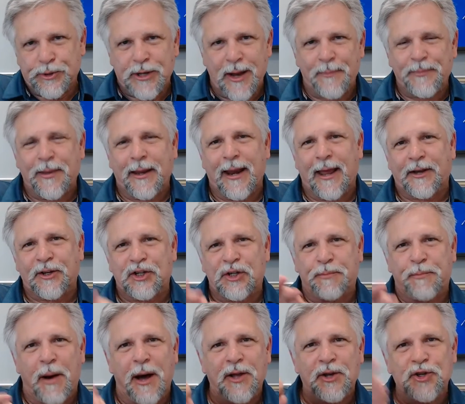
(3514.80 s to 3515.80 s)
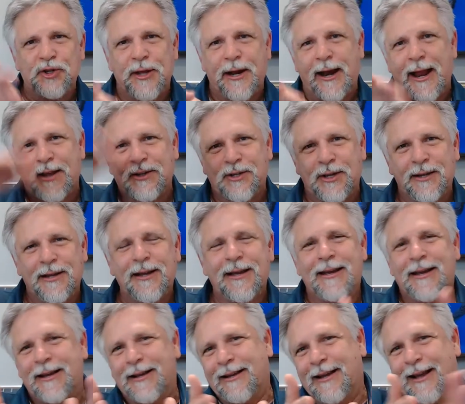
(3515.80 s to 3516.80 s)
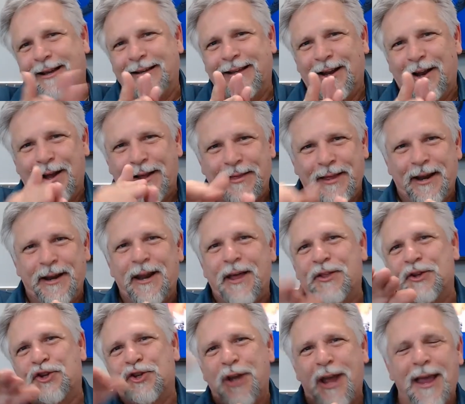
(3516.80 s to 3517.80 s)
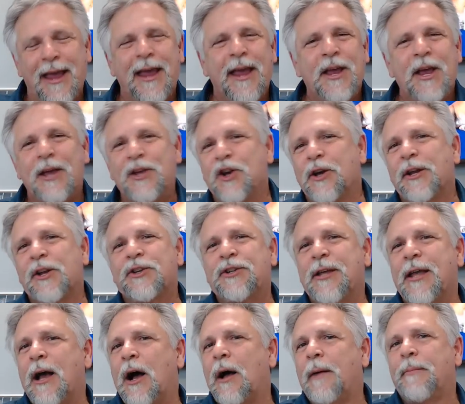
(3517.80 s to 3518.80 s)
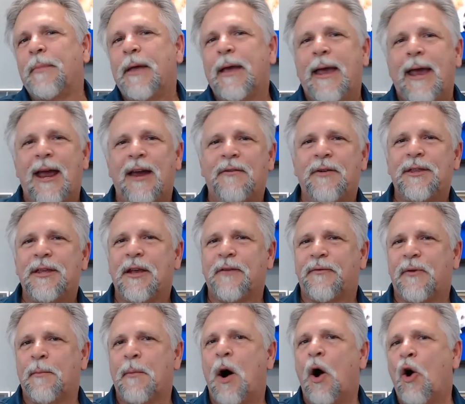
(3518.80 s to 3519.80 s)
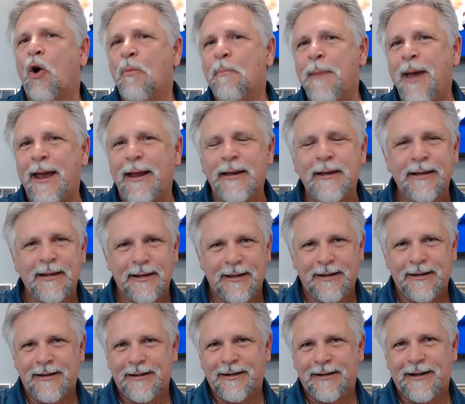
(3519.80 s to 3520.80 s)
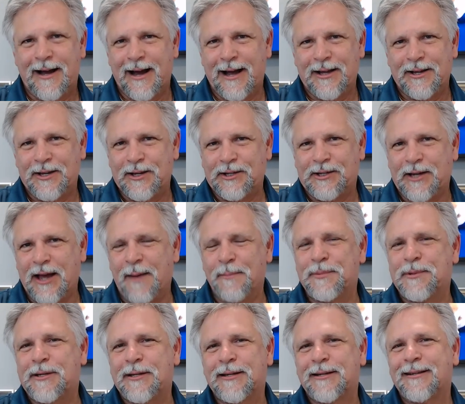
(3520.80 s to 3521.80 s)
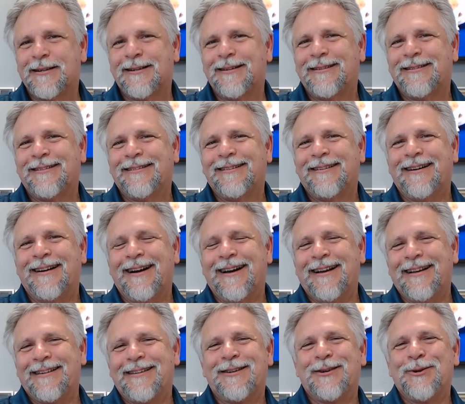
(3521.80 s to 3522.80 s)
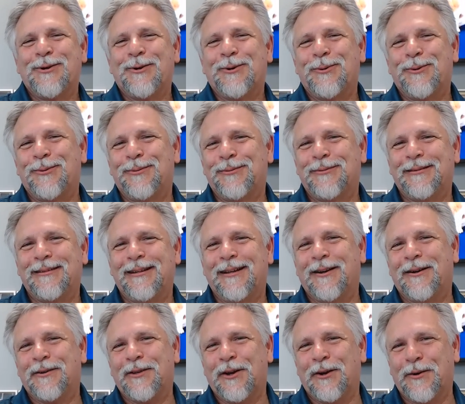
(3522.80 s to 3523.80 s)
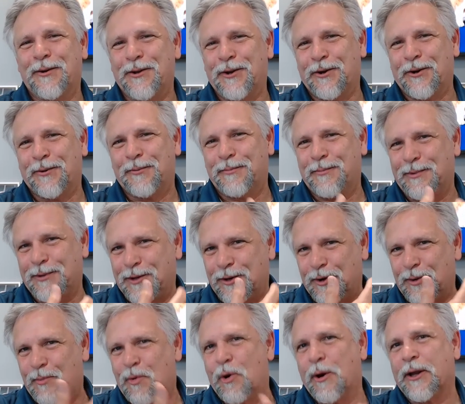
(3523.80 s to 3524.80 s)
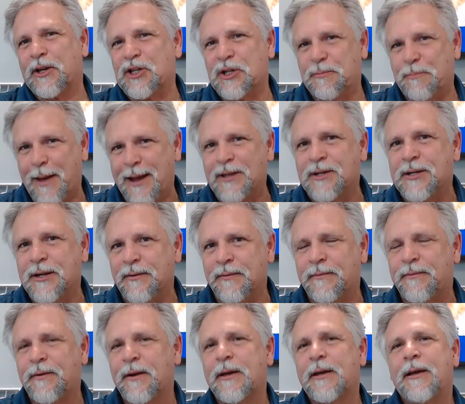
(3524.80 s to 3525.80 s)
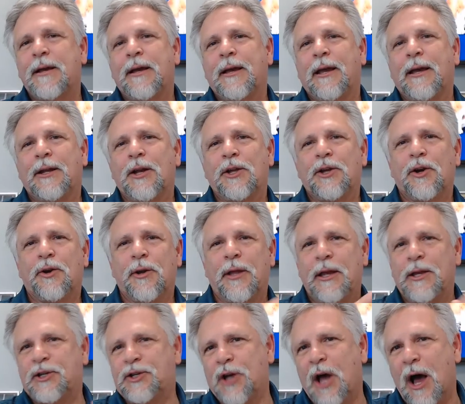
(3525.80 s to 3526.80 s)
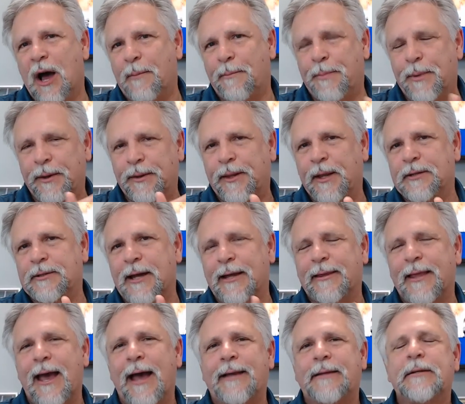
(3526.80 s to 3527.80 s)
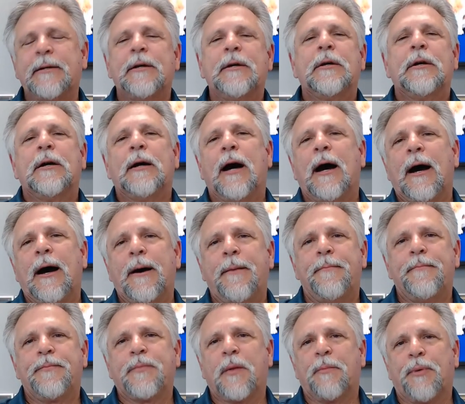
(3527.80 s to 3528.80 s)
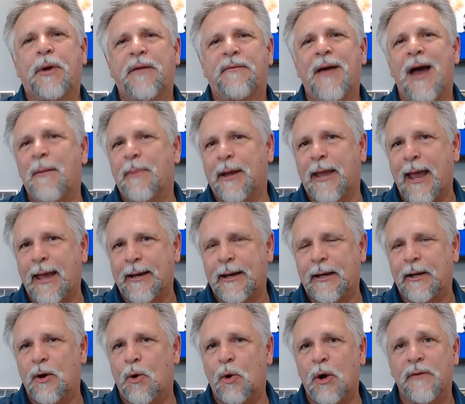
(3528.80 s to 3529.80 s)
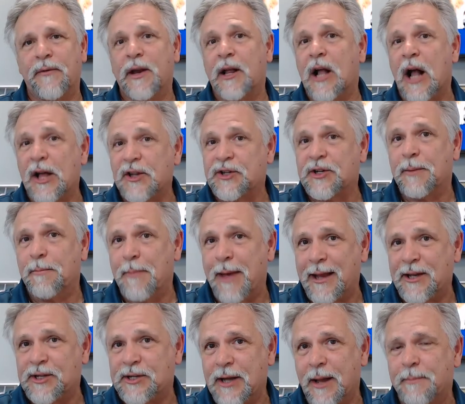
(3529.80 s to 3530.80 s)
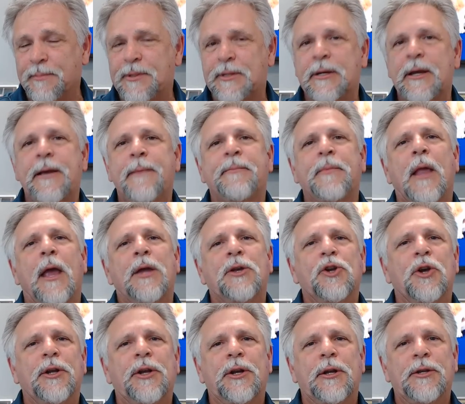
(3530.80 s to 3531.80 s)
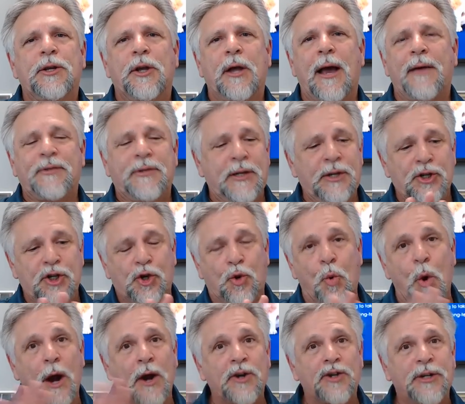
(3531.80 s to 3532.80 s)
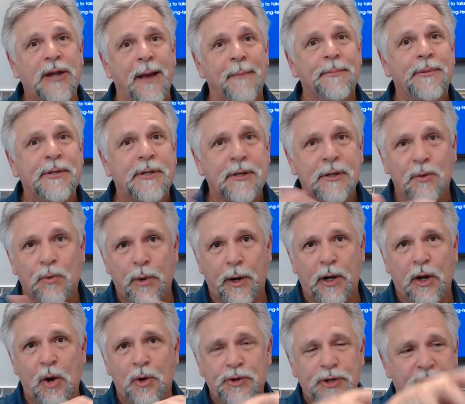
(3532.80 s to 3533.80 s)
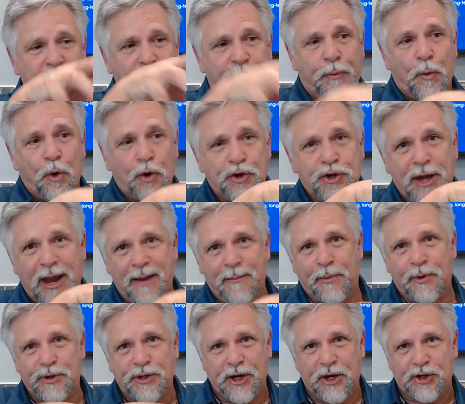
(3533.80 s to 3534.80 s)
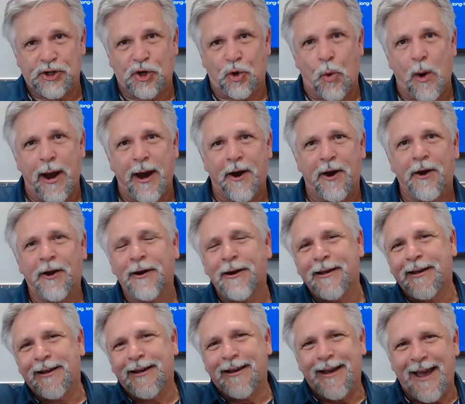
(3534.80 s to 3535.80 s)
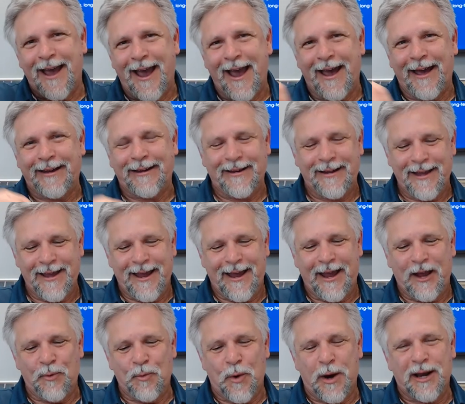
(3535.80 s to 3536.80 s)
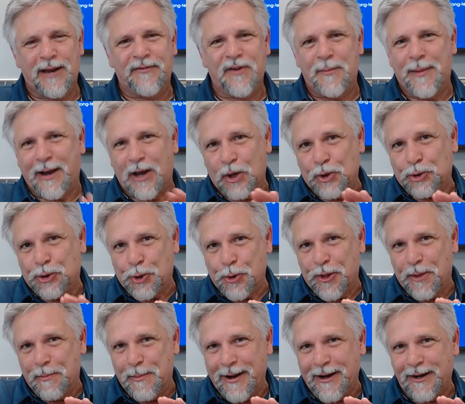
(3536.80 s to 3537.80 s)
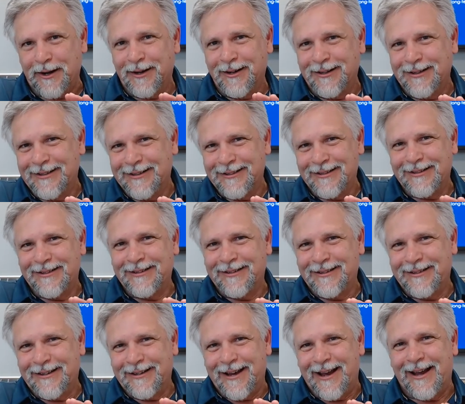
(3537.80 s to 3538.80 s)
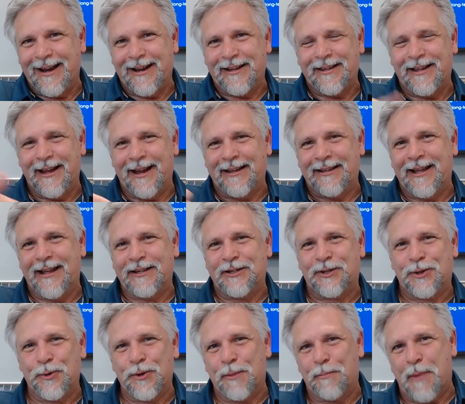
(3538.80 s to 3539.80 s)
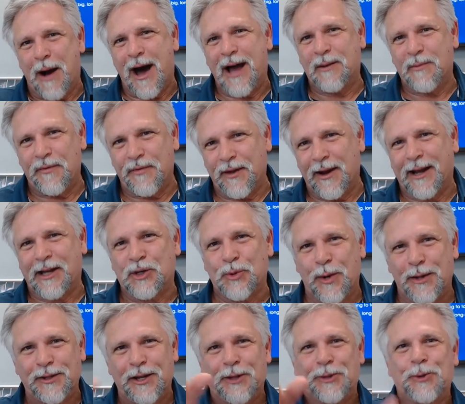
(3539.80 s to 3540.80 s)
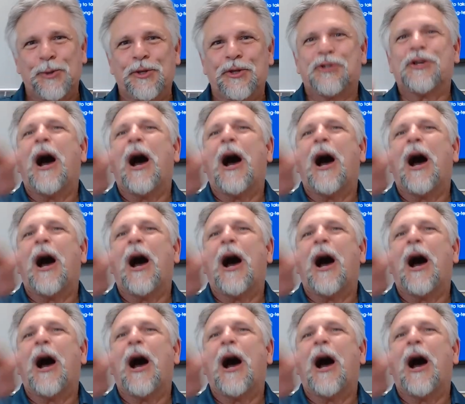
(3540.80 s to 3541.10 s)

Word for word: something like a sponge that it has to, you know, and then another chamber. You're going to see uh, everything from homemade uh, sumps Uh, to you know your your your more expensive, you know, your Aesop and things like that, uh, prefabricated or even custom made sumps. You're gonna I've seen square sumps where it goes into four chambers in a square, and in one of them it goes through the middle, and and then through the bottom of the next one, then through the